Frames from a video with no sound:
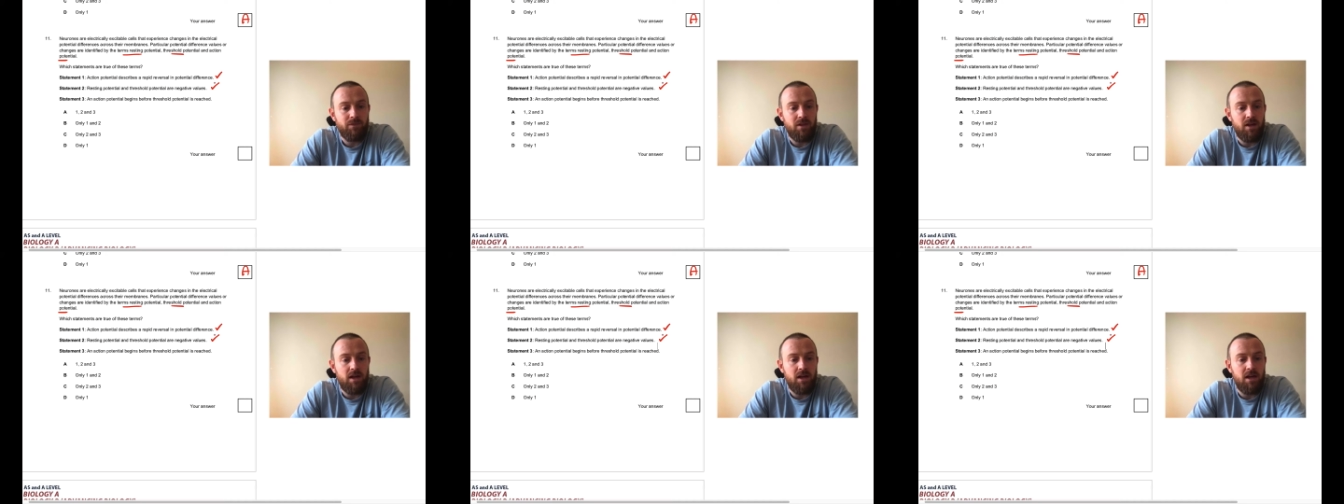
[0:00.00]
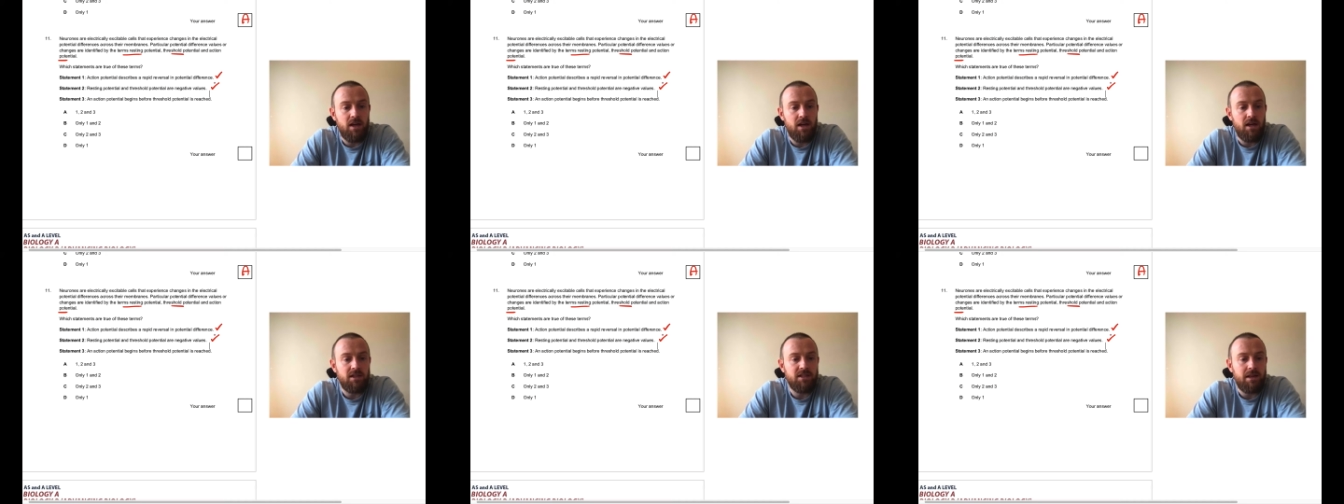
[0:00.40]

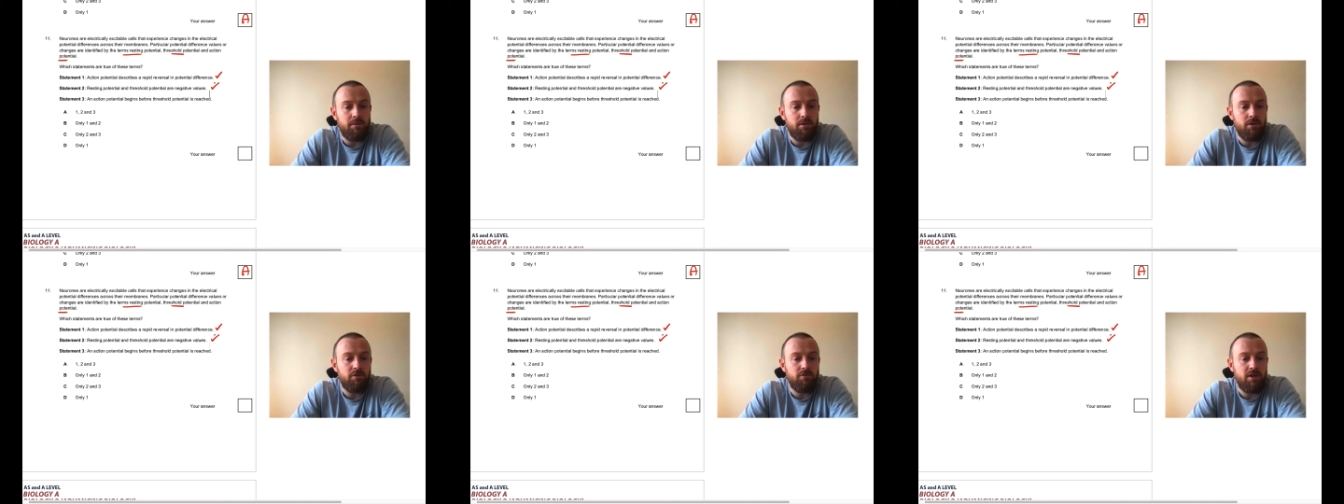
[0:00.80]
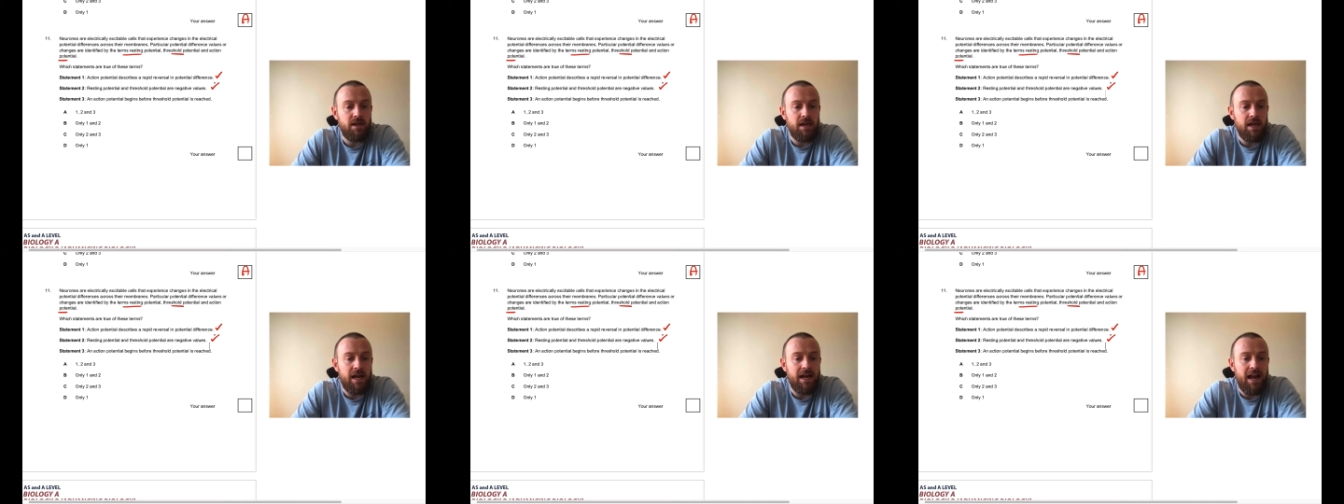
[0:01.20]
And statement
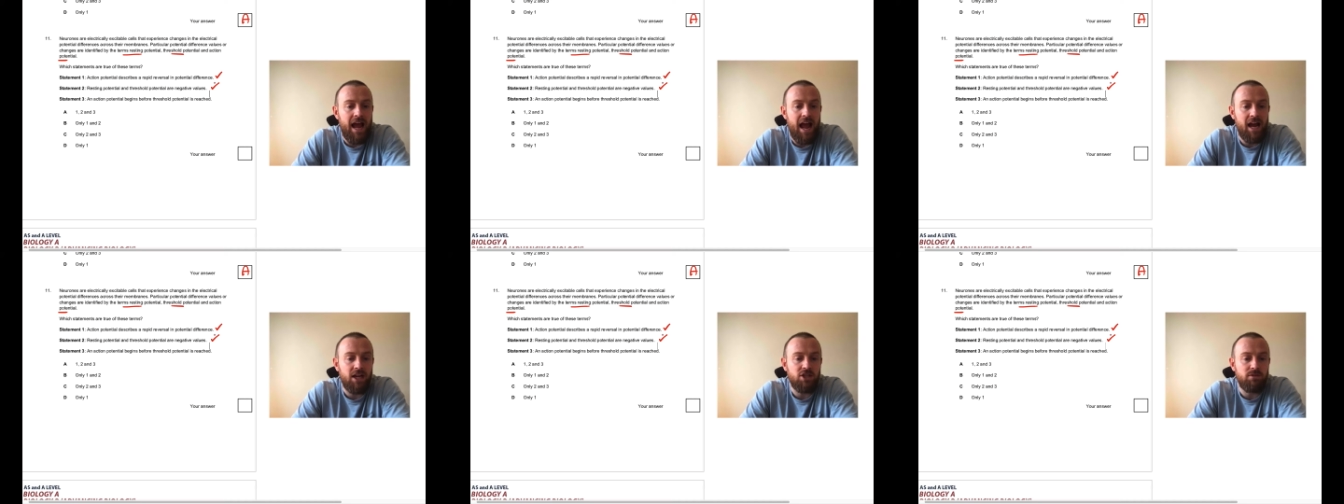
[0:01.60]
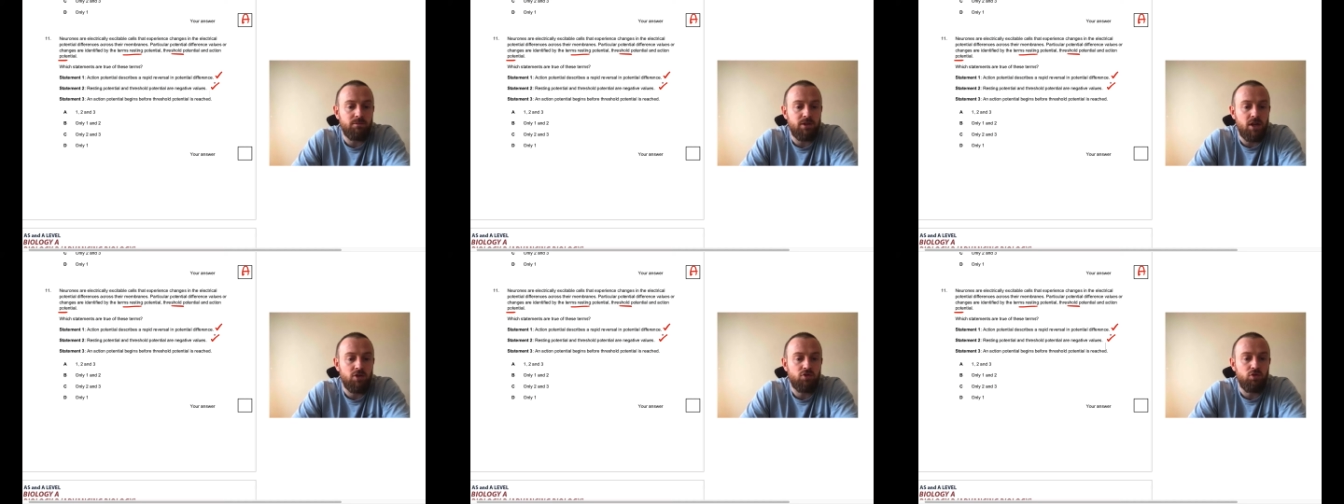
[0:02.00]
3, an action
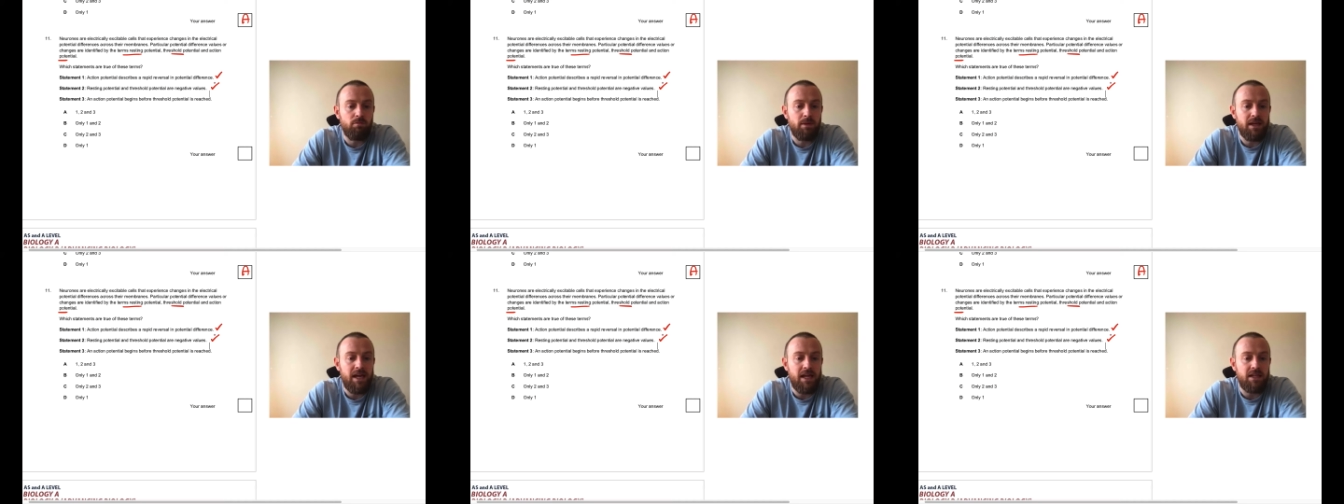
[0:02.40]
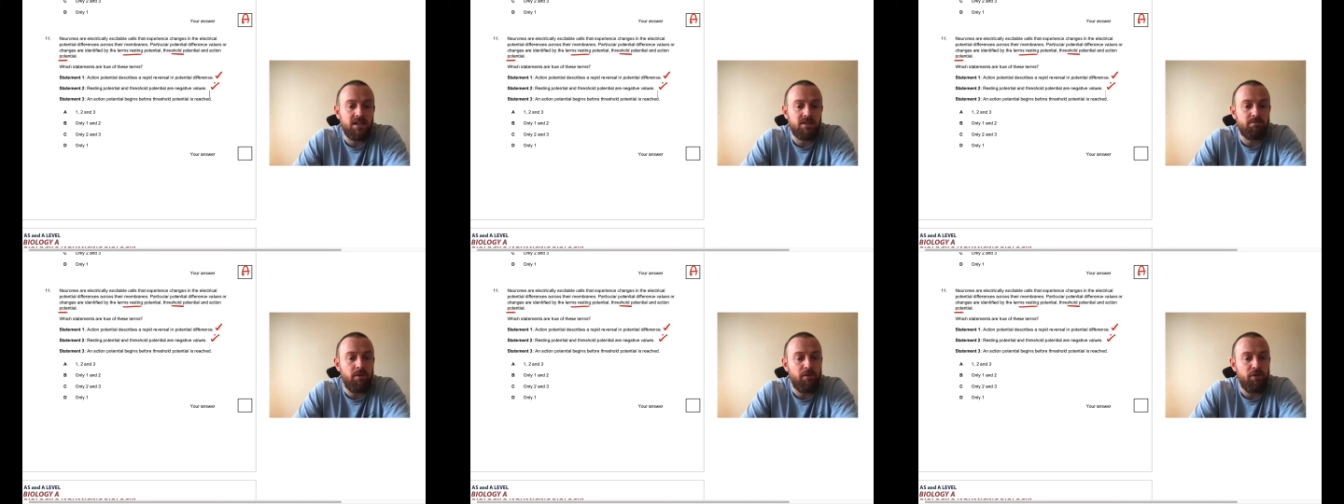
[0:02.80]
potential begins
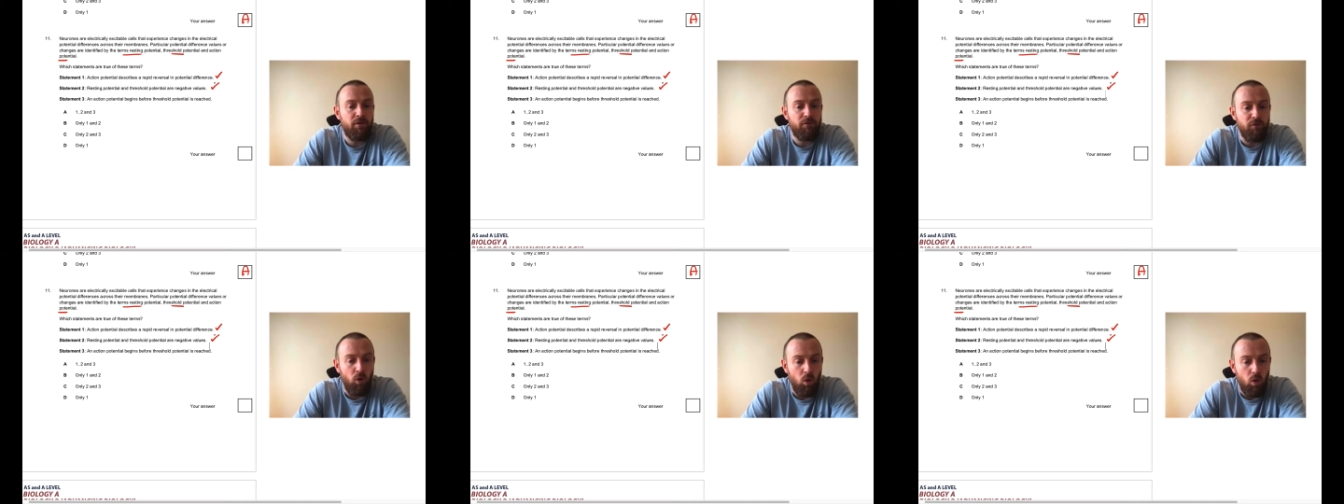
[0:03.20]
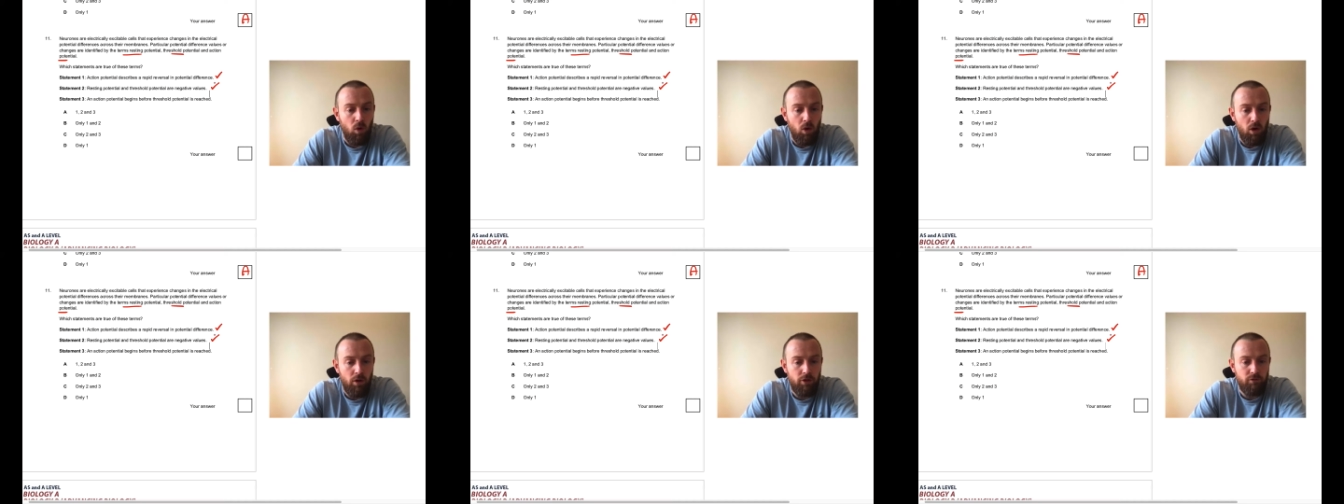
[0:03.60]

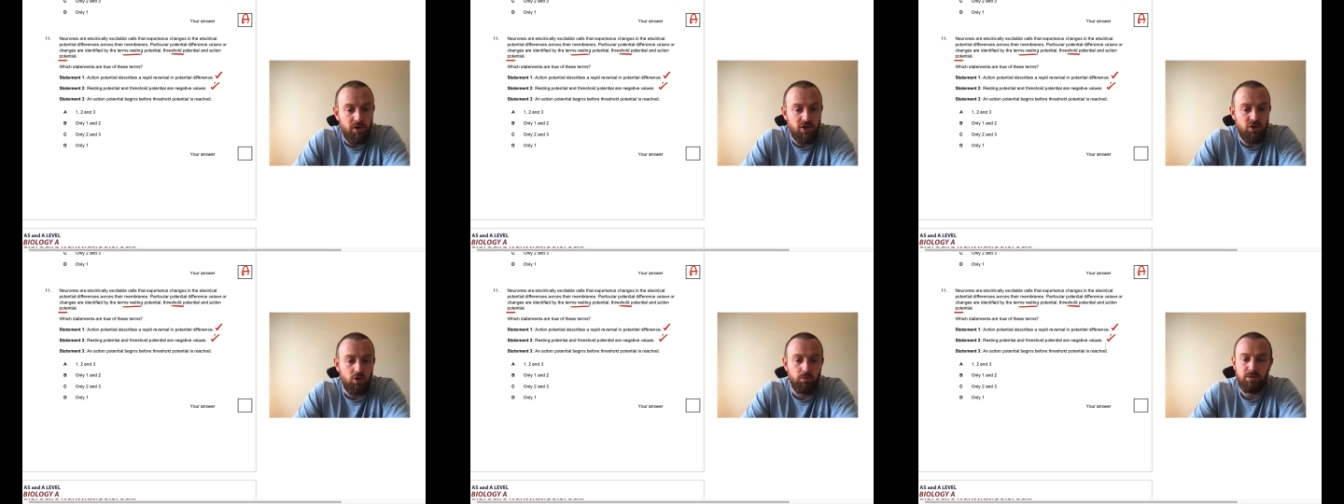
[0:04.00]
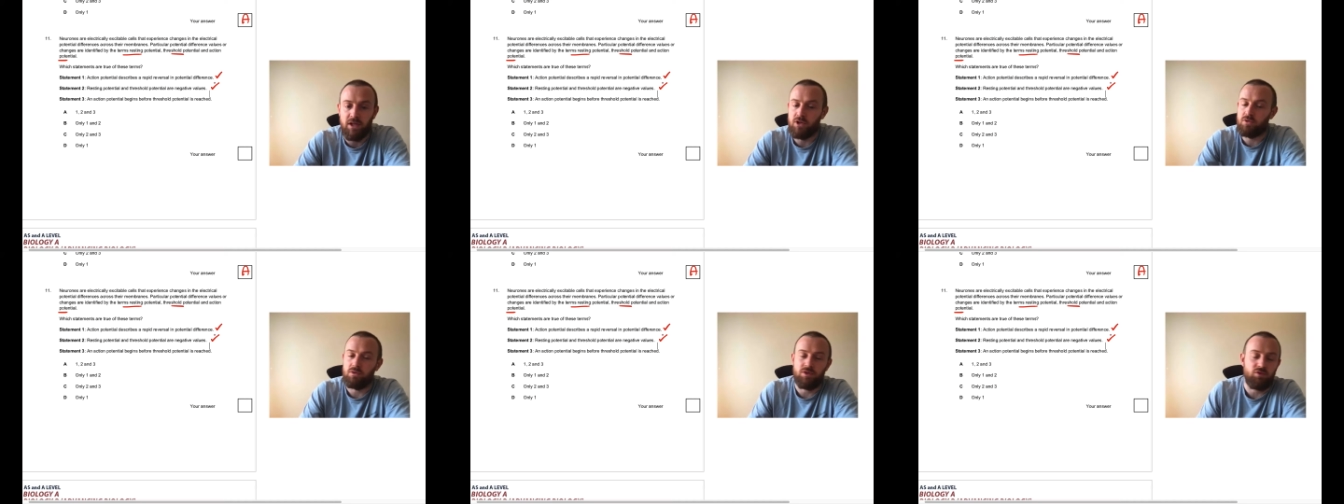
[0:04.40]
before threshold
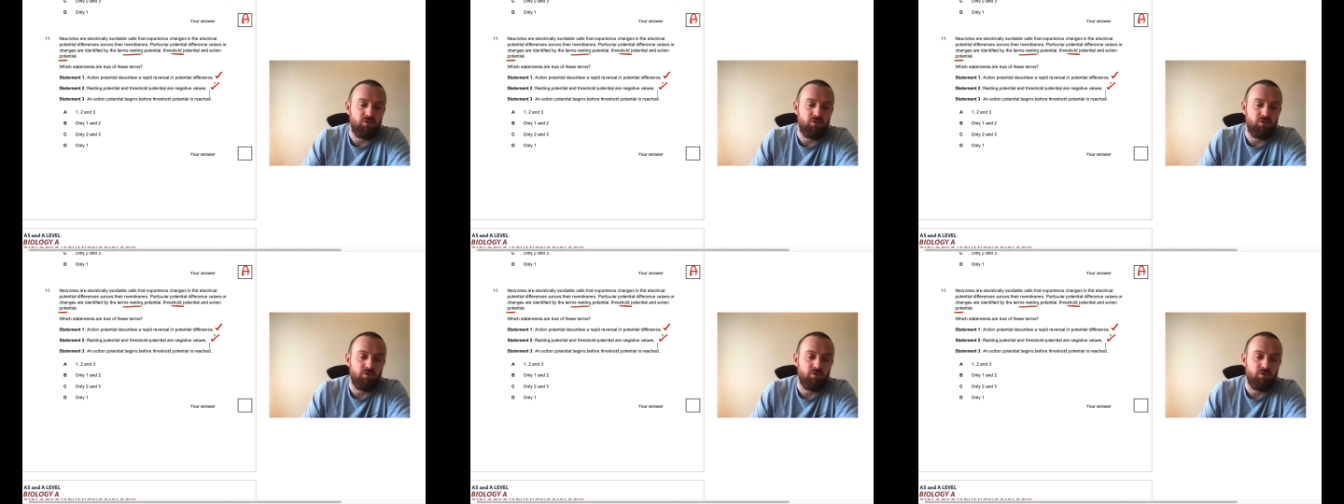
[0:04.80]
potential is